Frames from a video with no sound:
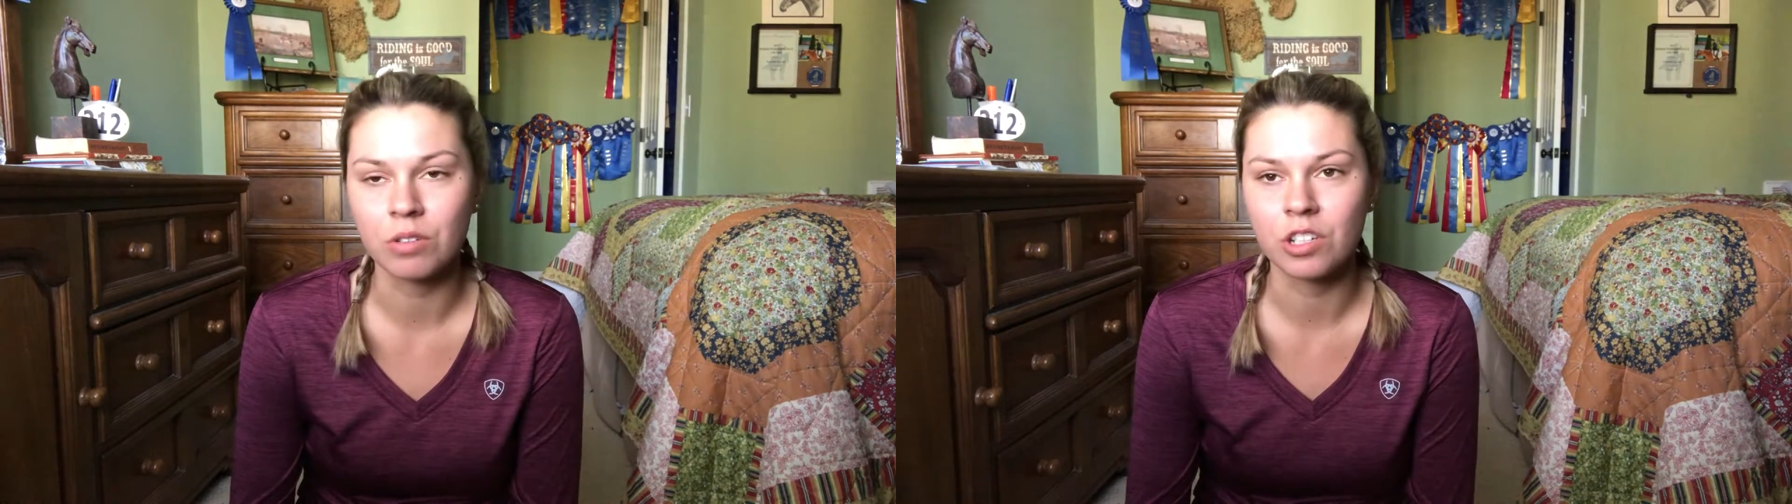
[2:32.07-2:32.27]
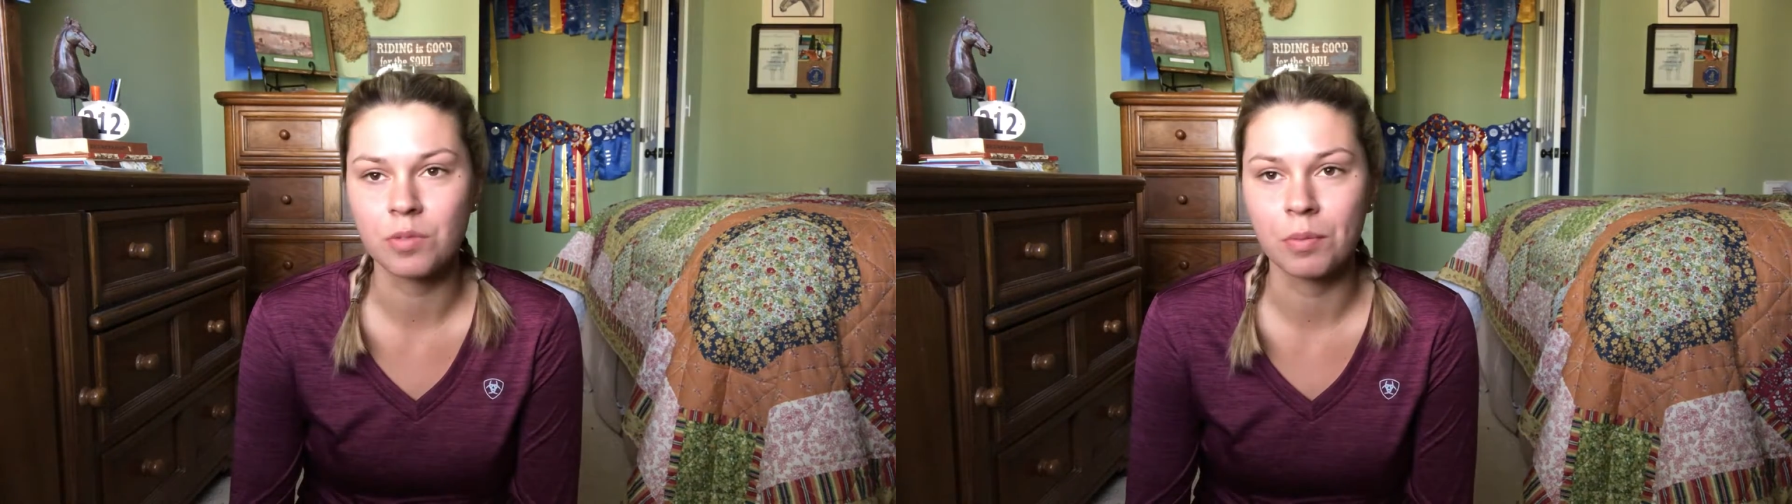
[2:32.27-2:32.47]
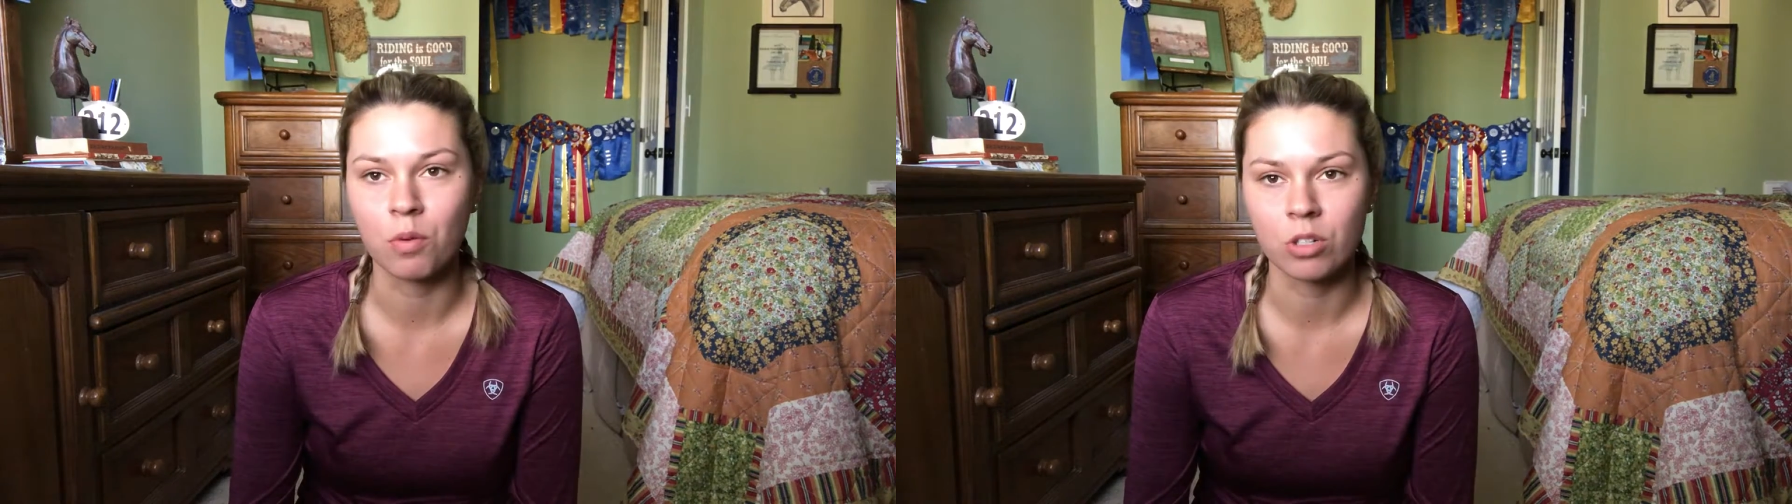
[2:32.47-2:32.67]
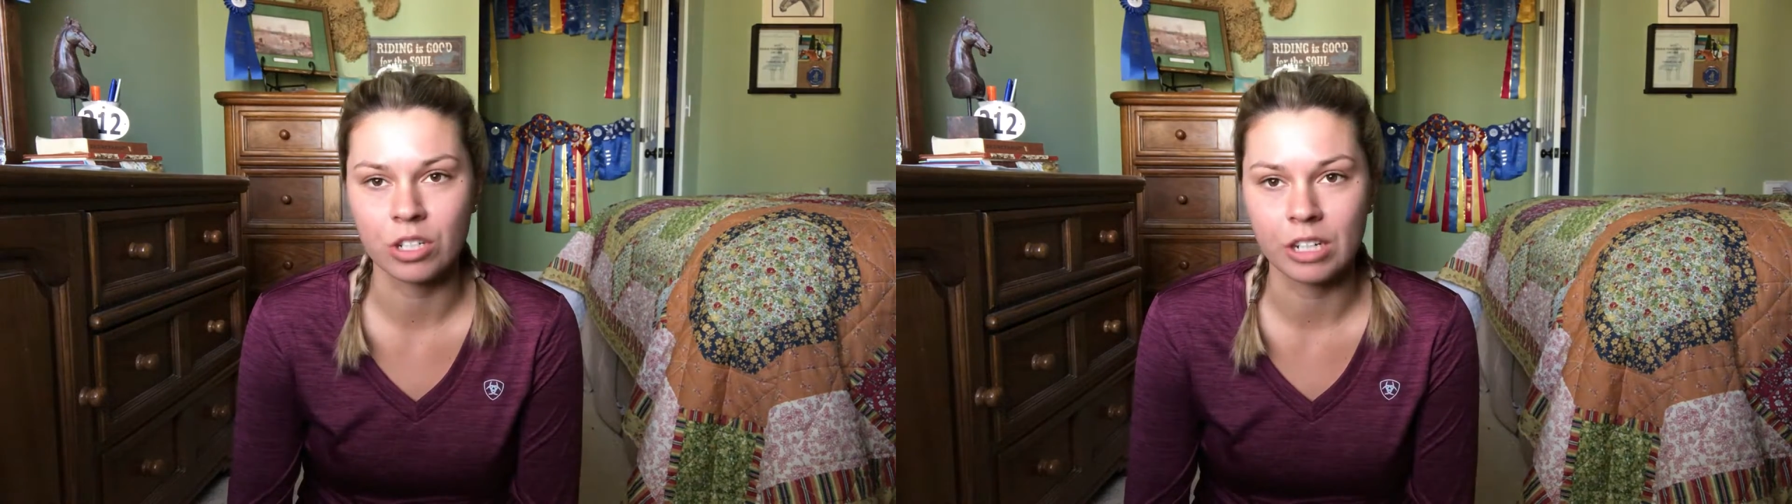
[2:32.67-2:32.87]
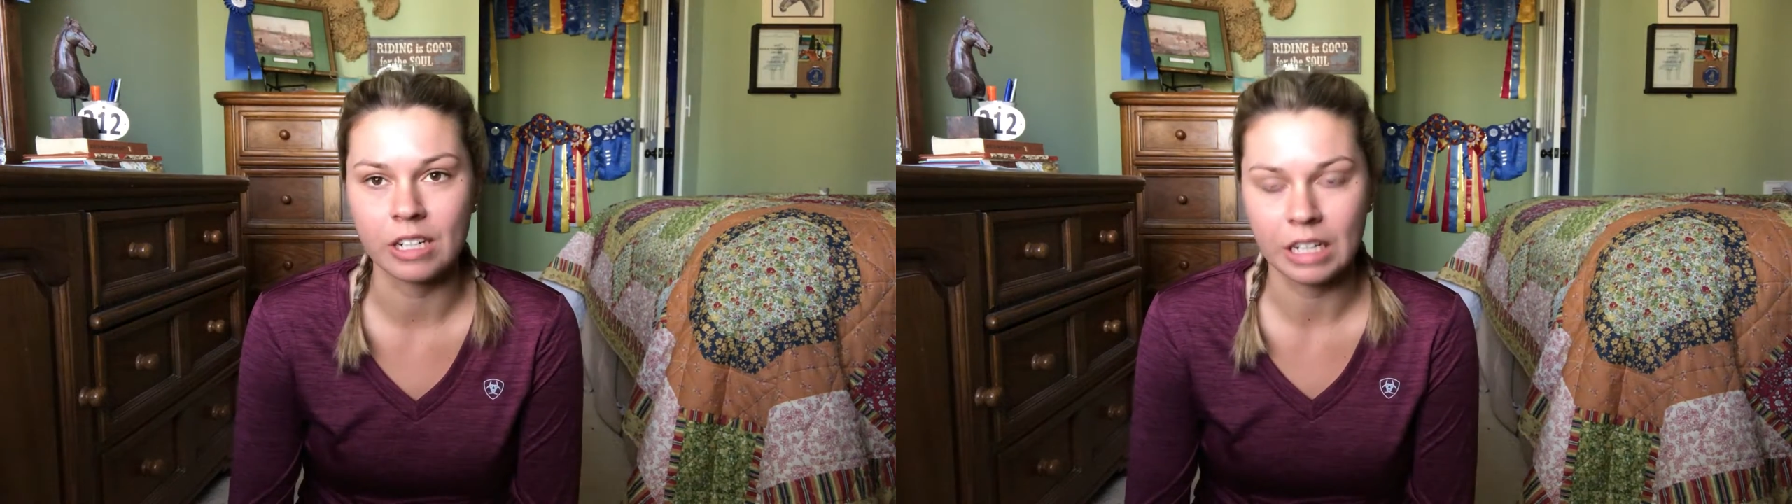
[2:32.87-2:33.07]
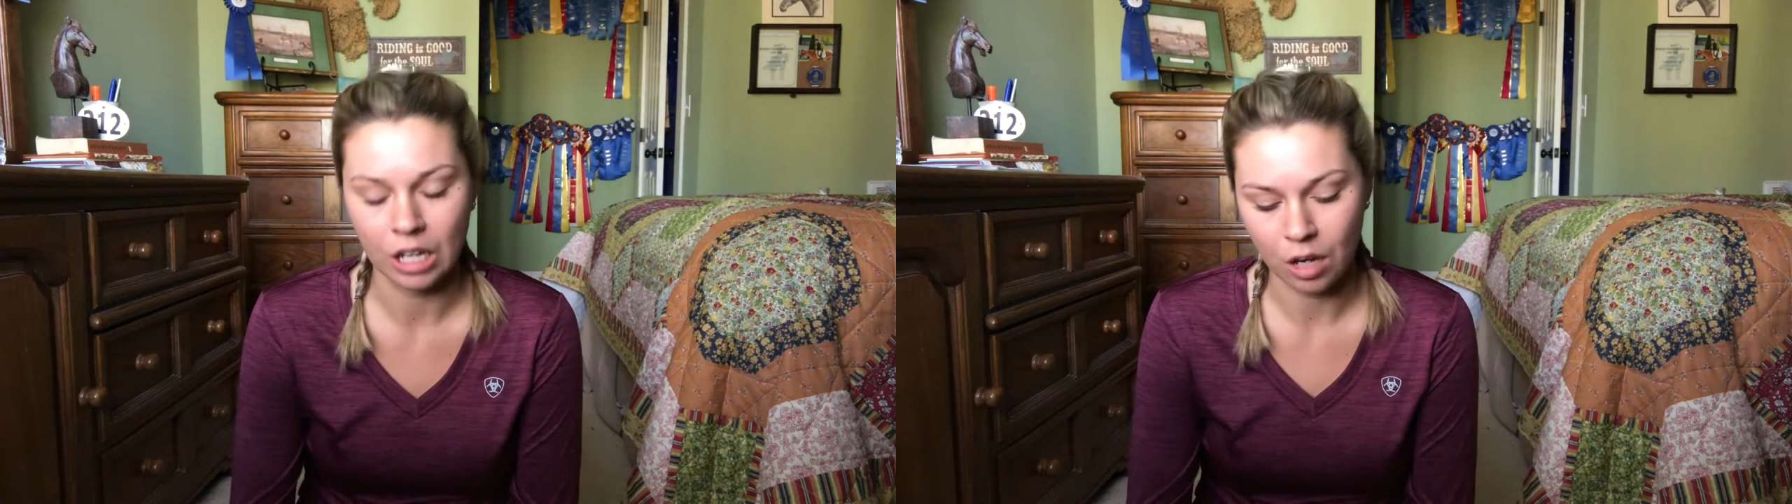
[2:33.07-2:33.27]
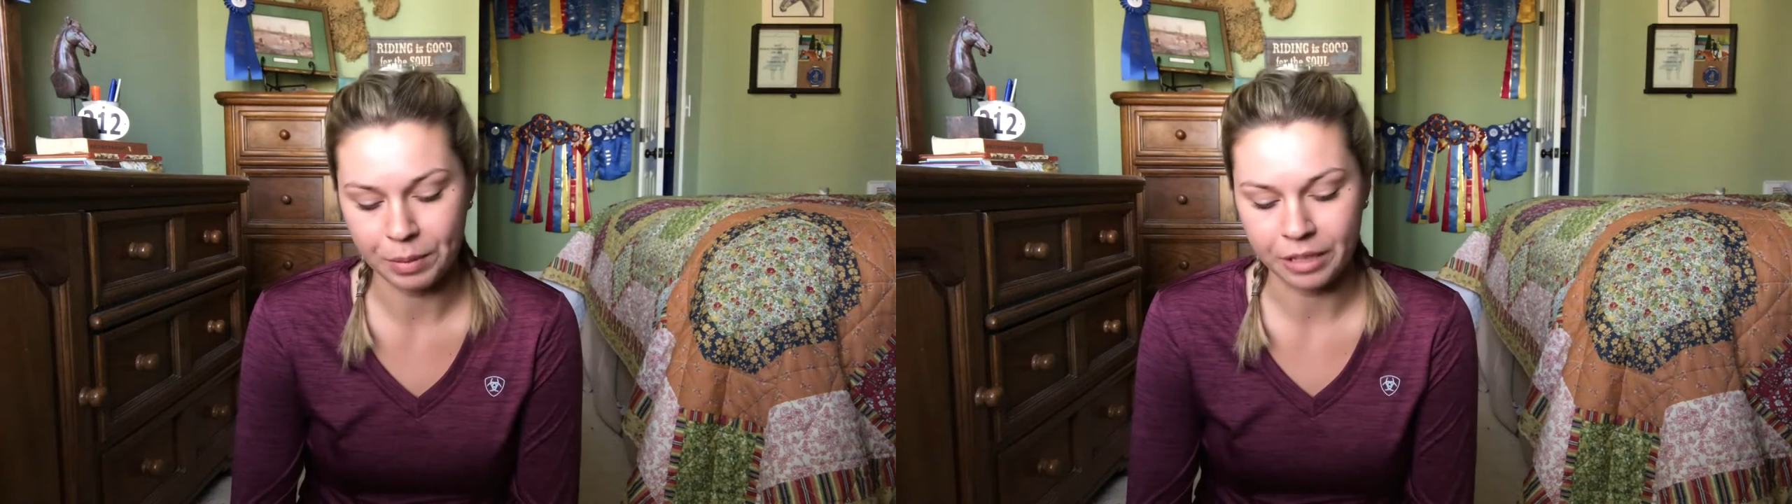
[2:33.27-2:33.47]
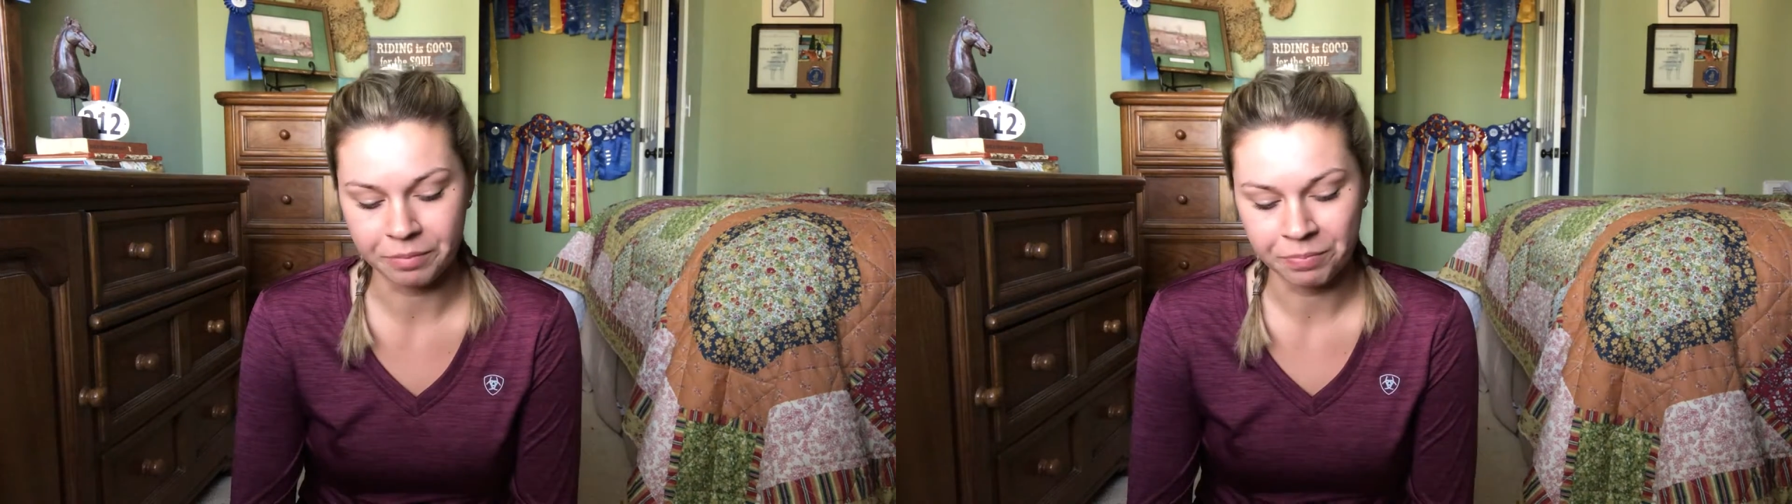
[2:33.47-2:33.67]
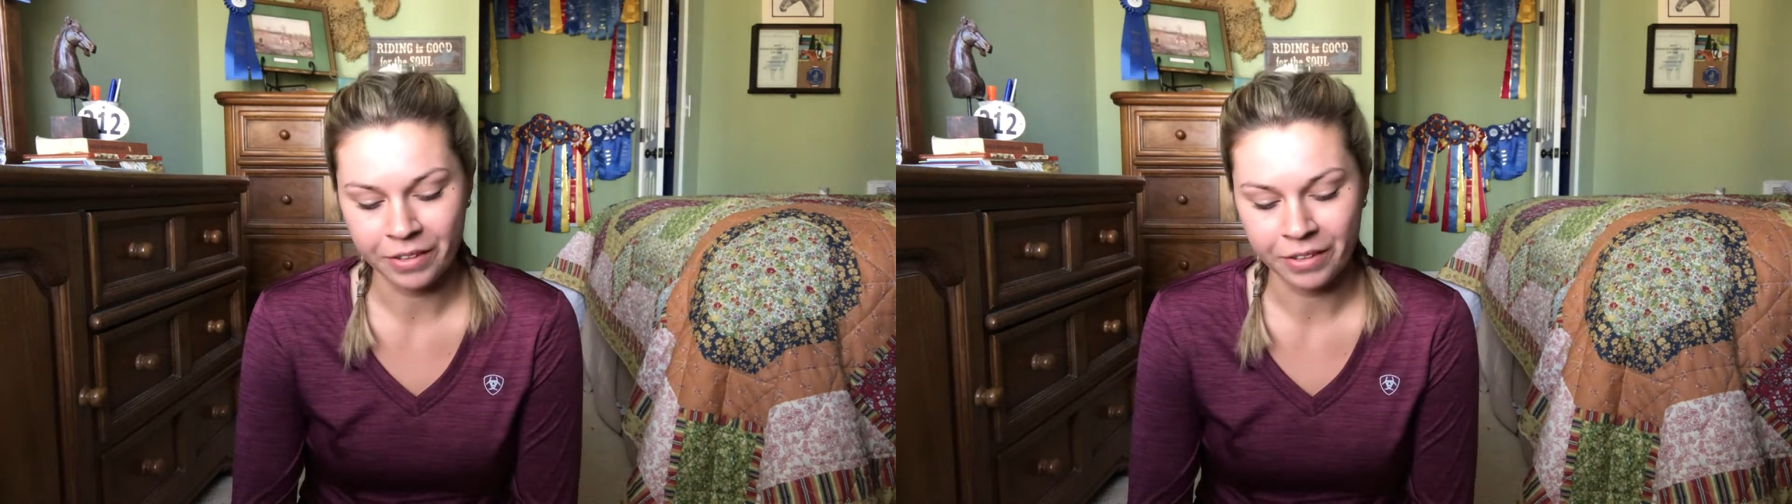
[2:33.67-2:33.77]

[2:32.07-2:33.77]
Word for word: disproportionate and knobby.